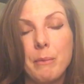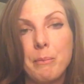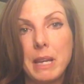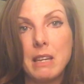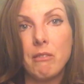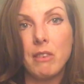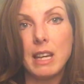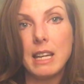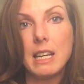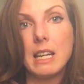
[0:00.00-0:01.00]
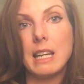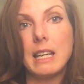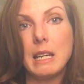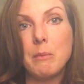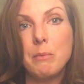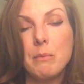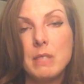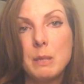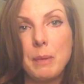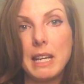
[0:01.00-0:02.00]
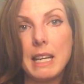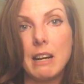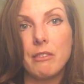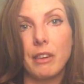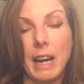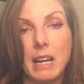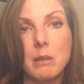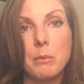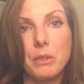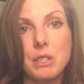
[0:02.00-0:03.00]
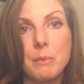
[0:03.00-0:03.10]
being vegan and keep speaking out for animals,